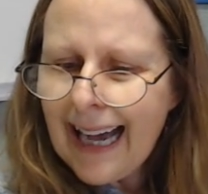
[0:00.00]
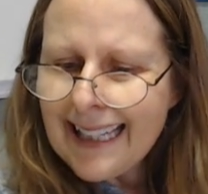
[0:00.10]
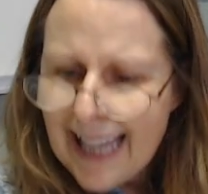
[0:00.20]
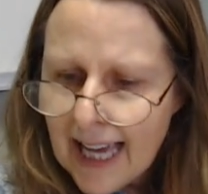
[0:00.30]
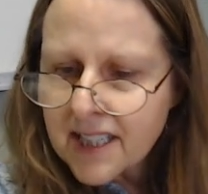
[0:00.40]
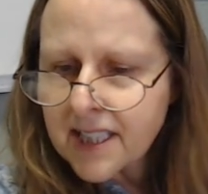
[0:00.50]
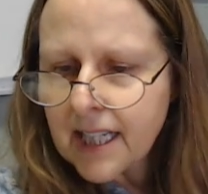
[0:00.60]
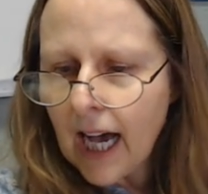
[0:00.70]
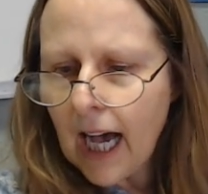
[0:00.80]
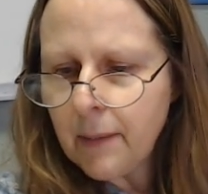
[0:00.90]
yes,
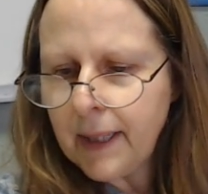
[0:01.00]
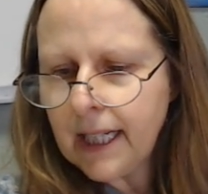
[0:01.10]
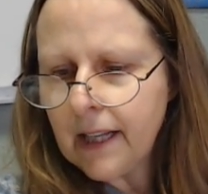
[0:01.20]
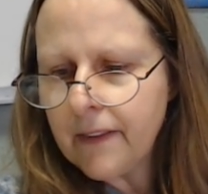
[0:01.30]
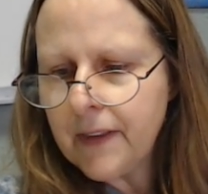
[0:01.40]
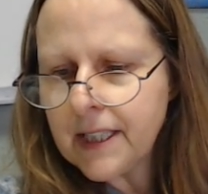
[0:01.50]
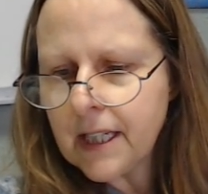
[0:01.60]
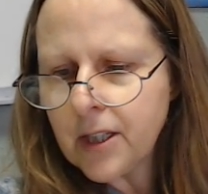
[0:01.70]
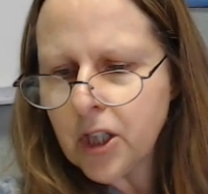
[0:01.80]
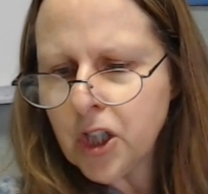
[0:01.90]
I mean, this,
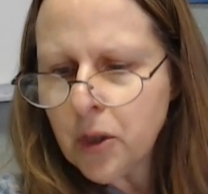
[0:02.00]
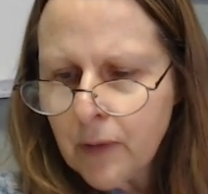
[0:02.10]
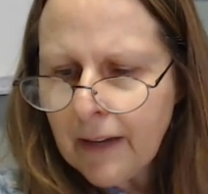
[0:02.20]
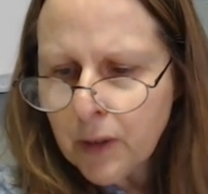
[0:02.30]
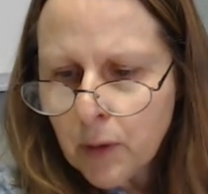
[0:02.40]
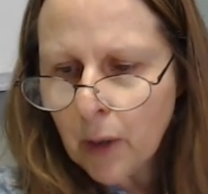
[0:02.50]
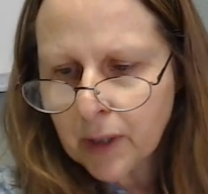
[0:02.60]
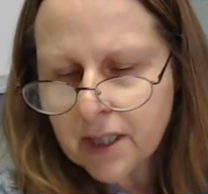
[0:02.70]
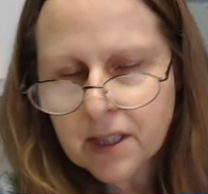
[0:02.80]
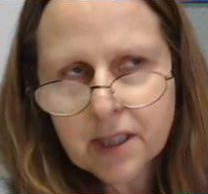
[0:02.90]
do you have you
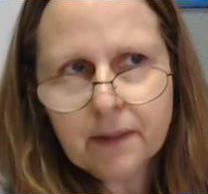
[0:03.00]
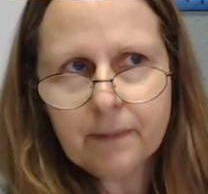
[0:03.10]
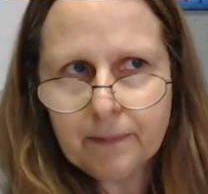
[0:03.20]
noticed?